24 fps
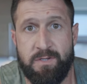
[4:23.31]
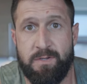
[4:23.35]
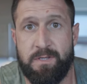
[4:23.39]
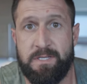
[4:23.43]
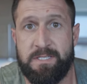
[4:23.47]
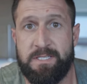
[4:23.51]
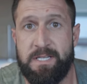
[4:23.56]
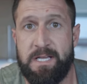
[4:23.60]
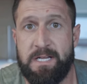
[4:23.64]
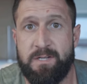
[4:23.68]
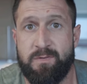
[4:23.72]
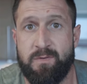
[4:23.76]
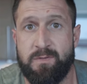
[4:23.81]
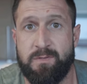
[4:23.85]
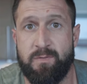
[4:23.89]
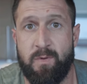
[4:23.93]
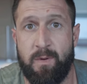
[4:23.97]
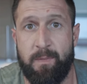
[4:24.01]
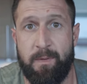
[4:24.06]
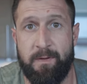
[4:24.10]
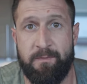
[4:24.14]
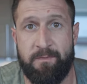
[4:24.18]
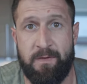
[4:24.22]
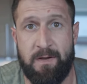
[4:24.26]
So this next one's
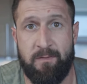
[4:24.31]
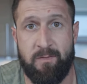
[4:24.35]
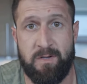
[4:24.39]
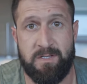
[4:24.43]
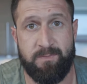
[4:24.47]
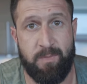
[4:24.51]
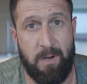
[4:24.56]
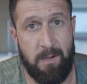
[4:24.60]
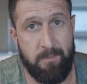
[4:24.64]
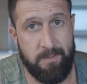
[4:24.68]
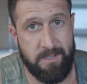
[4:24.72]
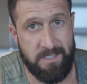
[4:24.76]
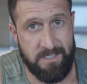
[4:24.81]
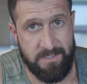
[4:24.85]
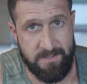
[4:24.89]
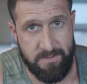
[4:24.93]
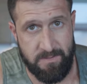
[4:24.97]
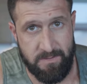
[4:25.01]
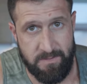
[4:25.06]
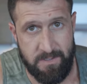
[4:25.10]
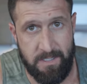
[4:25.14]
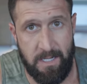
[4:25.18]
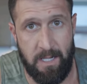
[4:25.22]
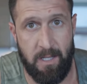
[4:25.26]
one of my favorites, probably because
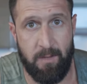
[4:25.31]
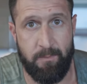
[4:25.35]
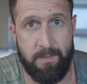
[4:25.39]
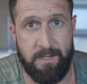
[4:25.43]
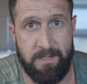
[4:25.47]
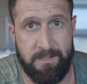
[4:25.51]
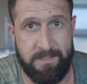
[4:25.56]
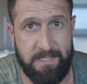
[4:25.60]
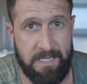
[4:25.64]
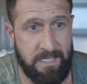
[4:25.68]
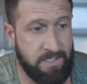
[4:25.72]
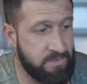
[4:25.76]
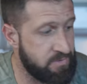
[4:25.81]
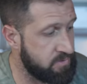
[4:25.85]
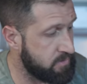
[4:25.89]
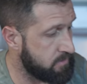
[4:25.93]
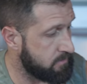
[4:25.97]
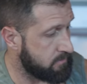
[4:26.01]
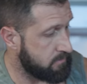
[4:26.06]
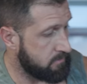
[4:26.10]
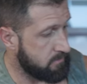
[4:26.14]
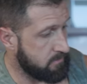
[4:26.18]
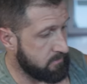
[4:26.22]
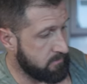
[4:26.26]
there's an element of
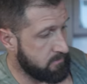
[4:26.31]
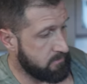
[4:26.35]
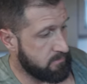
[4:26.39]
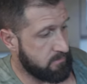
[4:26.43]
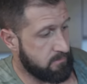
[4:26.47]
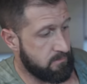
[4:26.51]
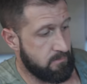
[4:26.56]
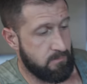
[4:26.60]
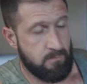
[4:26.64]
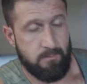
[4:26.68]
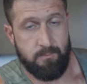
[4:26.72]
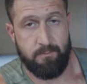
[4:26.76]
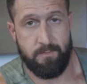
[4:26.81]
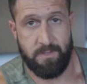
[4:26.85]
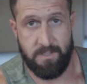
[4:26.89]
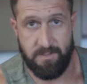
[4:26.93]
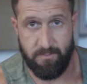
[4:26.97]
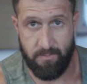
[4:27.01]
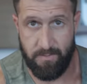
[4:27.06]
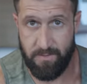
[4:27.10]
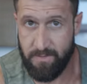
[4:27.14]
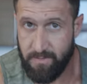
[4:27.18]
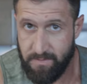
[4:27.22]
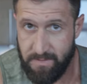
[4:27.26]
danger
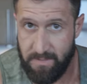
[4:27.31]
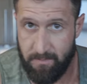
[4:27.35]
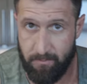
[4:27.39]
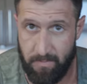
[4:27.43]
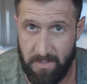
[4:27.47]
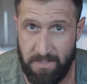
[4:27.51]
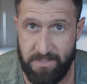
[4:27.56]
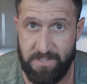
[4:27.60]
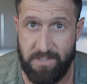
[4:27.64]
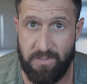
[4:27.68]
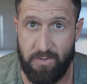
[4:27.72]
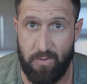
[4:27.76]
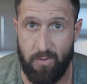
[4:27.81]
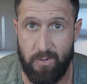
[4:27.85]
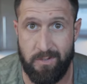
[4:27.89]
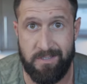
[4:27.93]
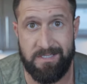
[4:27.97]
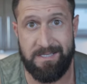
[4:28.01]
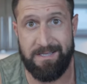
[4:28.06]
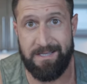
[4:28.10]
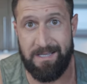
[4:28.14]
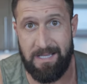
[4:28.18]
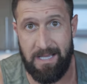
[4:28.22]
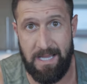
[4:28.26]
because we're using bungee
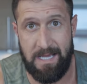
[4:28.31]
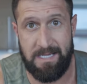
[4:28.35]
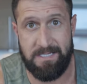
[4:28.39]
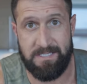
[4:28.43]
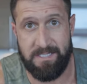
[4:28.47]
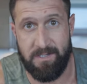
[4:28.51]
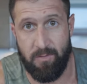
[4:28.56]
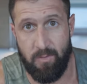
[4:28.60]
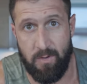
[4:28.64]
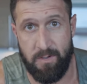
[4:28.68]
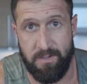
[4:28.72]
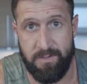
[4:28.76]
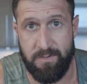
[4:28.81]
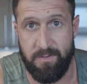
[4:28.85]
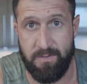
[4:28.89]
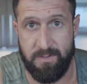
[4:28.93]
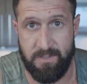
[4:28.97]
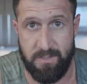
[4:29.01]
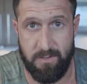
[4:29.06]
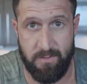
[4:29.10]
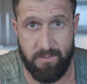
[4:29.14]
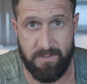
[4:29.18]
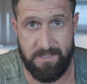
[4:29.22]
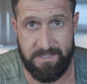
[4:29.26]
cords, and the last thing I want to do
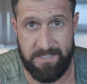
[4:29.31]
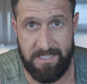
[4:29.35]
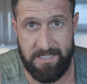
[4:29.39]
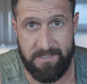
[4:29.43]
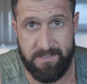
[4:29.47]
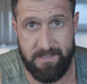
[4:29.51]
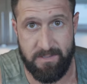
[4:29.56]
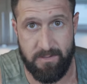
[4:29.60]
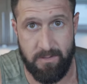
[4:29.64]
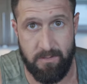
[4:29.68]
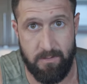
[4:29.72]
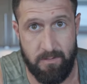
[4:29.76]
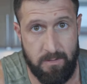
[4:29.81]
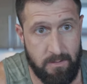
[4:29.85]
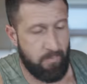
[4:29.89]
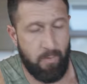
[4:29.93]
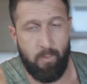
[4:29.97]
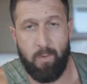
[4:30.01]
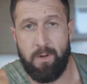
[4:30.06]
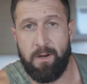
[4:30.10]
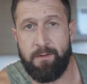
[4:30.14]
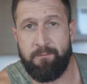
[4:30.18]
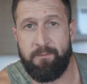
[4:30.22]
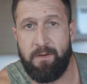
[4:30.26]
is lose a testicle.
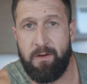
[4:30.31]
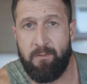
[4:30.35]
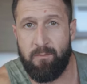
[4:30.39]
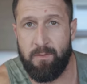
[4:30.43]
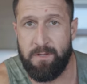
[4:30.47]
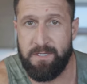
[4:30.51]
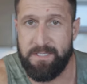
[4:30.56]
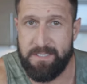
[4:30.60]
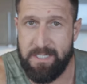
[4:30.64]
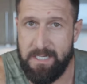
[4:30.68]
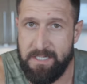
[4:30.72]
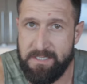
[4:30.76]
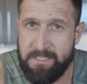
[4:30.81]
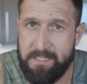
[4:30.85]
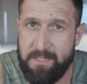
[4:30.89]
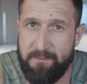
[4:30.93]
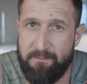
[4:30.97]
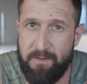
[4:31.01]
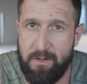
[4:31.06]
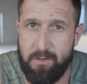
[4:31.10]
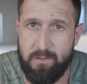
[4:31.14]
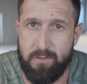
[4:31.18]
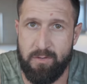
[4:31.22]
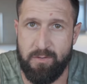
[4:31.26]
But what I found were these Husky
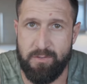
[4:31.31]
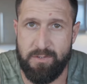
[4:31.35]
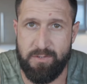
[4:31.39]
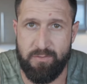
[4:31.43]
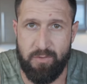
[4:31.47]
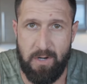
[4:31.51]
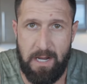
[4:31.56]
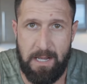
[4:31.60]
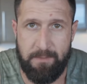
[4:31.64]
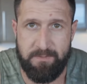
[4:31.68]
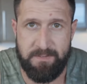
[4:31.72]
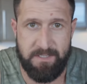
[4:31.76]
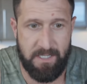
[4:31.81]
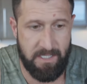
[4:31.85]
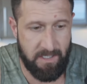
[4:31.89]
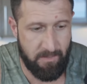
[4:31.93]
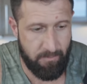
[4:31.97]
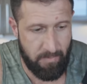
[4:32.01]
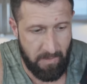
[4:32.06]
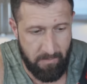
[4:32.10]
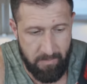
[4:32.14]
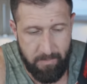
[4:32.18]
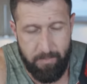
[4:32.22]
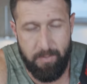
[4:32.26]
Velcro straps that I
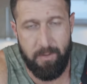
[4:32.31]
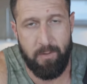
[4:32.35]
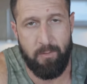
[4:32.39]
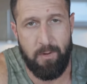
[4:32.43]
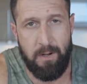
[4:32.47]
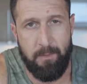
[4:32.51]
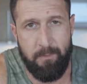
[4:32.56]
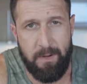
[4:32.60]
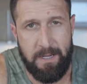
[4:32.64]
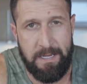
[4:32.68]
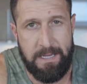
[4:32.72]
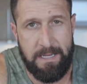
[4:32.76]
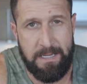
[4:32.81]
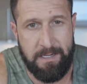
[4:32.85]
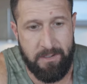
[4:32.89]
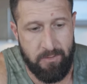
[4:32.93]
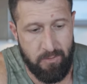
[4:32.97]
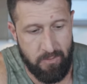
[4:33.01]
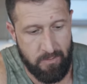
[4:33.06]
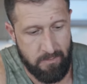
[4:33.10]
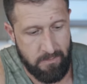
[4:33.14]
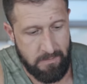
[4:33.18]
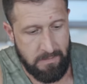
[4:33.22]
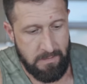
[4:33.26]
could probably put around my
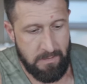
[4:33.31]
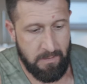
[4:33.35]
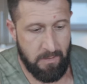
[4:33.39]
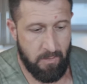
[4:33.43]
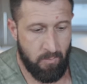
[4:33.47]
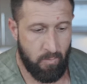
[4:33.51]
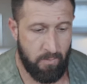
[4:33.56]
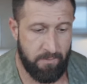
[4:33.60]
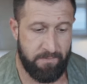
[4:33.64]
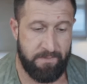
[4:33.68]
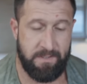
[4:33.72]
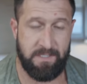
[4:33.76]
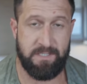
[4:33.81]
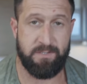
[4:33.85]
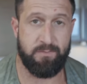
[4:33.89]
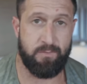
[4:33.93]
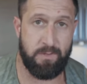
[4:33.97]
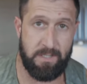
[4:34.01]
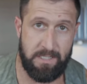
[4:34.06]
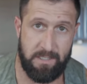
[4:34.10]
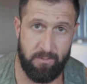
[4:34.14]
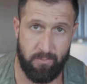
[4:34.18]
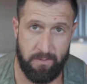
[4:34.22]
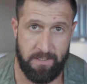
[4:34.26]
ankle with these
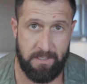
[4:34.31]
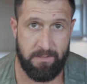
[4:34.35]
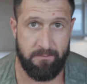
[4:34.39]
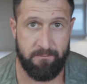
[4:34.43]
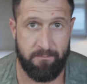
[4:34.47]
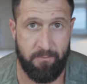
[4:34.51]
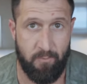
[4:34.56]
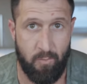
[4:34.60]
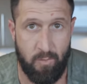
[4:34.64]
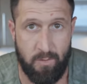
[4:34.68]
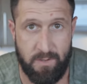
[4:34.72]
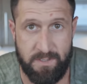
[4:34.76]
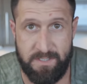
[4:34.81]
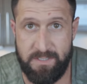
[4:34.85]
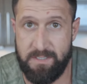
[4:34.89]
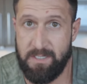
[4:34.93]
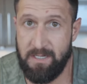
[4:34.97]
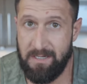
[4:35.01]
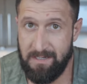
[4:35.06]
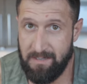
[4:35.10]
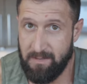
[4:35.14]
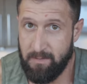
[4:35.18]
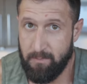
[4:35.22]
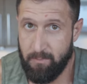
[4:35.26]
really
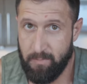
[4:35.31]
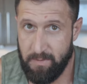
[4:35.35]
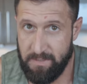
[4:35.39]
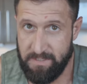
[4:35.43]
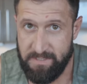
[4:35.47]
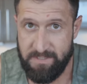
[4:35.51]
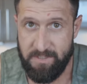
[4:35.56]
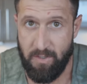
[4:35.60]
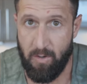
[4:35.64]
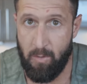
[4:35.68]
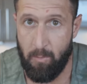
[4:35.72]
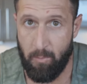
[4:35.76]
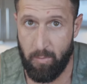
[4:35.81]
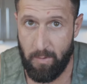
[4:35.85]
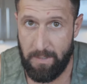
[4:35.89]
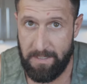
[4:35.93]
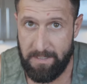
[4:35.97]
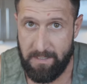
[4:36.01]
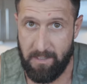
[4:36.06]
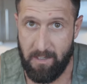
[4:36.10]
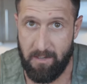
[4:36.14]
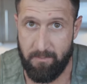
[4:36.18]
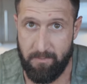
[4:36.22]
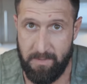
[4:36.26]
reinforced, please don't
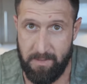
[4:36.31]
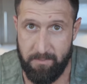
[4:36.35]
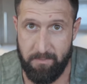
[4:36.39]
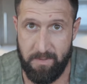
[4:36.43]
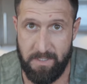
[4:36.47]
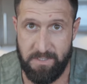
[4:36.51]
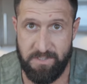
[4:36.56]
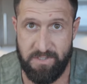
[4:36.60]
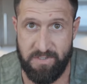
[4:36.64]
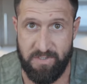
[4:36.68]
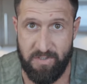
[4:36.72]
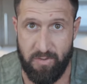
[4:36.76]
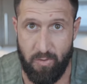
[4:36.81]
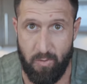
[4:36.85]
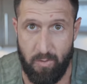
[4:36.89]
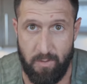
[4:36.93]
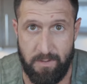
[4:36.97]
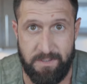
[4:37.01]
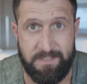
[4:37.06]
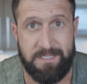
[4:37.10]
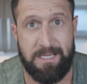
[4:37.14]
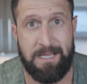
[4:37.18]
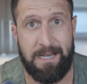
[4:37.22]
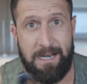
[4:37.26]
break on me bungee
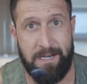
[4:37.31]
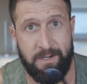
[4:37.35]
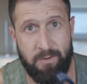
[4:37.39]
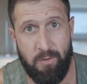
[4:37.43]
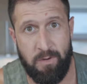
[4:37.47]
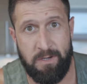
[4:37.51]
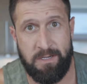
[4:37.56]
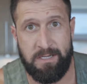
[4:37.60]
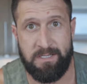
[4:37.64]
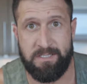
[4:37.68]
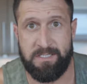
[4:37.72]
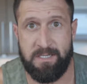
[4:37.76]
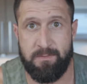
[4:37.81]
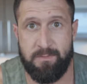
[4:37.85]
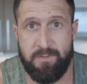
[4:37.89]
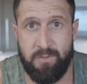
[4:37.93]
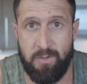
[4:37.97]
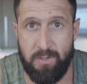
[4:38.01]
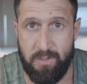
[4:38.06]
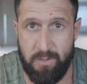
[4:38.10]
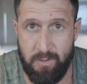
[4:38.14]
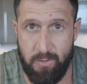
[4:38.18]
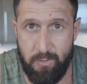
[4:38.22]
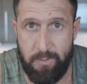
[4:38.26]
cords, and I know I can get some
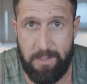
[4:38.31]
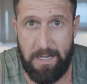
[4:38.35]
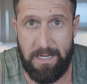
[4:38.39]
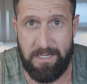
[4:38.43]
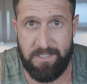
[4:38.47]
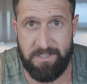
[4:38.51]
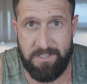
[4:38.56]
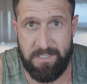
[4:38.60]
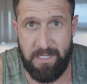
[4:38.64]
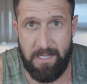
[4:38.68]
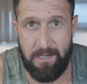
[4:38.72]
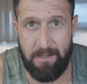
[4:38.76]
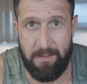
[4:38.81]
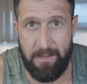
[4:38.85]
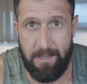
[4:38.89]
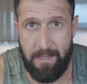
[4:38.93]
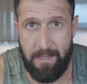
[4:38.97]
sort of glute action out of